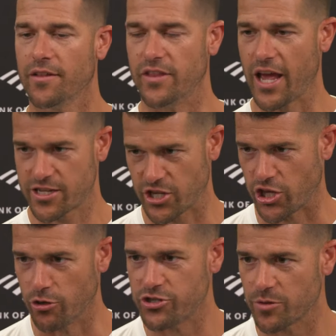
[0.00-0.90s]
The
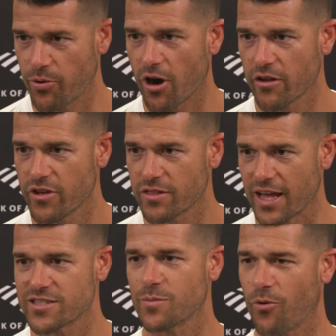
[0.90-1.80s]
execution part of it,
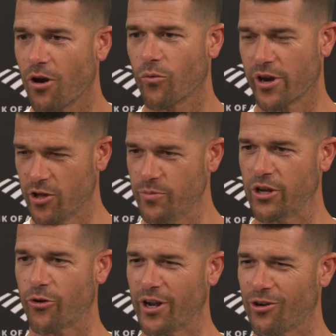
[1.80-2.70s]
that's the part where he'll be
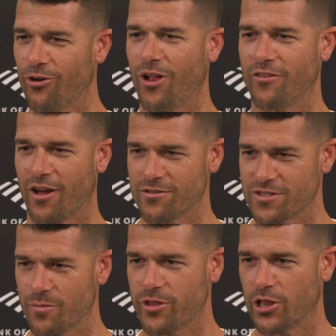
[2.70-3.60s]
critical on, on
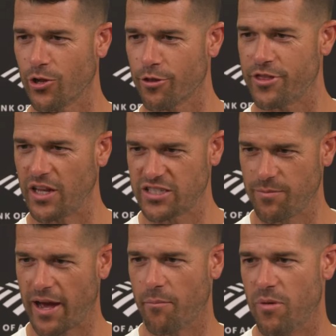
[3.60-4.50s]
some of the little things
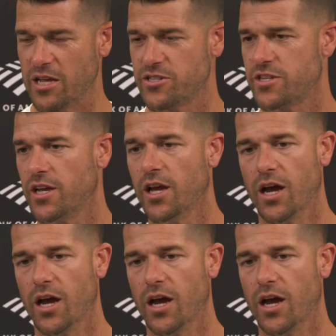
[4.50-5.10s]
he might have missed.